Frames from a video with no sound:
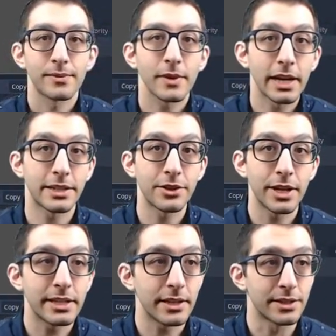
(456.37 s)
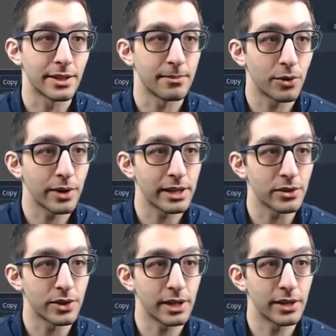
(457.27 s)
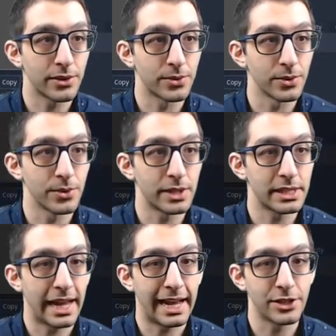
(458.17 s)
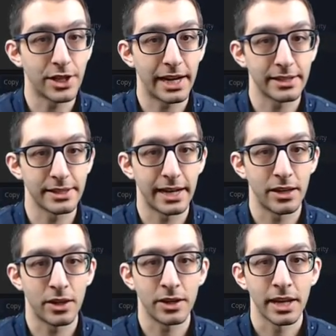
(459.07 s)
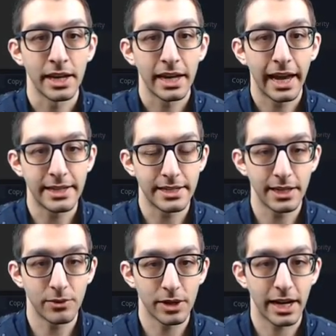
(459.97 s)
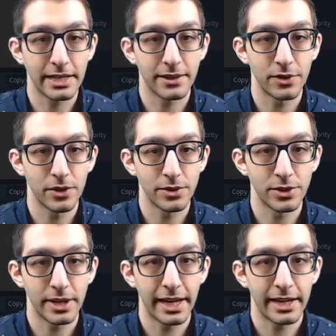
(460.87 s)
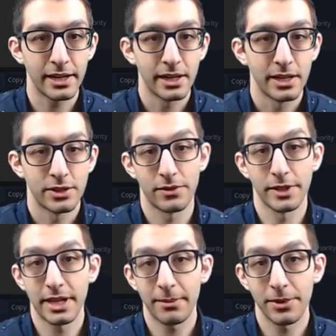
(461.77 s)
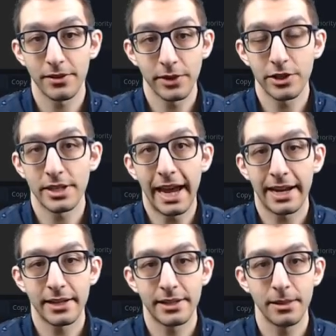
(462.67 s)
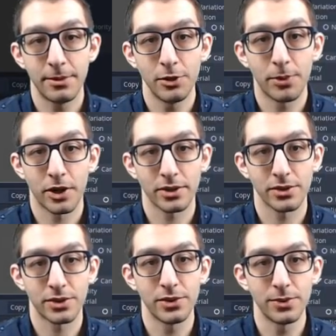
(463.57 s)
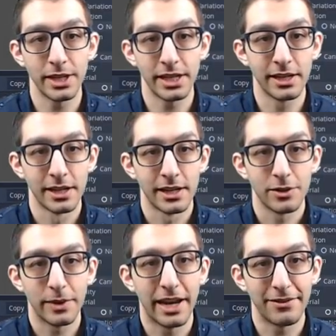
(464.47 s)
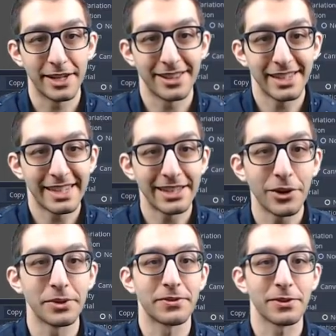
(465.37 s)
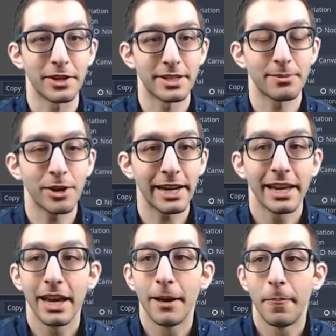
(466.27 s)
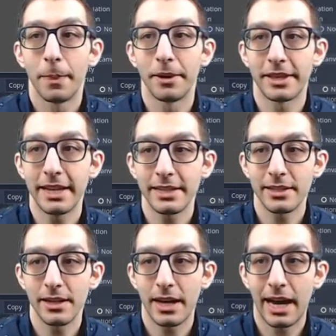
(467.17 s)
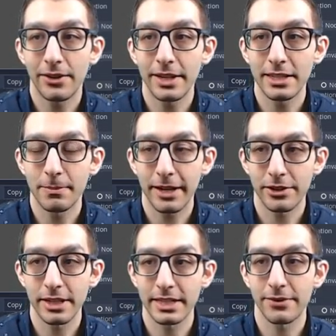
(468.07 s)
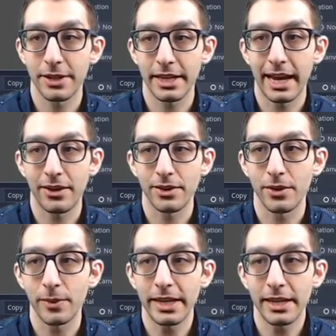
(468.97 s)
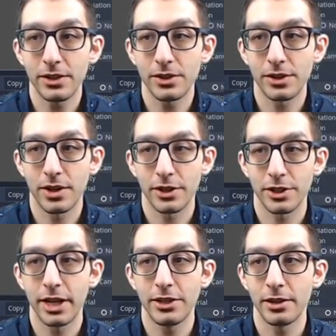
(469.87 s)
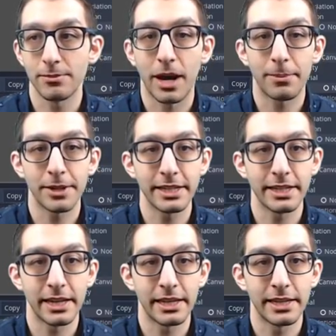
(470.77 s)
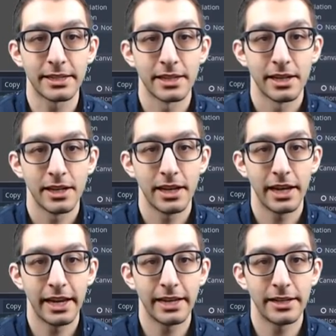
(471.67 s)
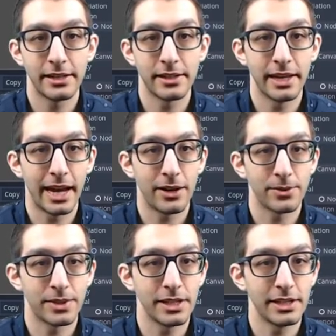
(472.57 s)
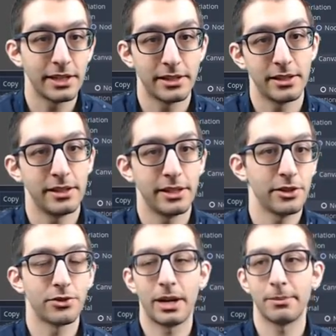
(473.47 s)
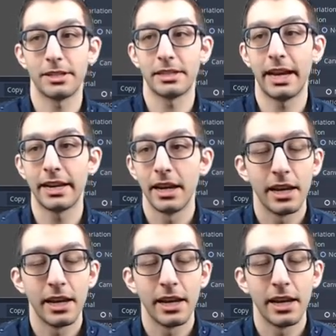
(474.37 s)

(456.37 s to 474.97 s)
I suggest at some point looking through this add child dialog and seeing what kinds of nodes you can add. So for example, if we just add a C P U particles two D, we have a leaky nose for our sprite. But thanks to how the inspector lays everything out, we can start changing properties on this and now see that it's a teardrop instead.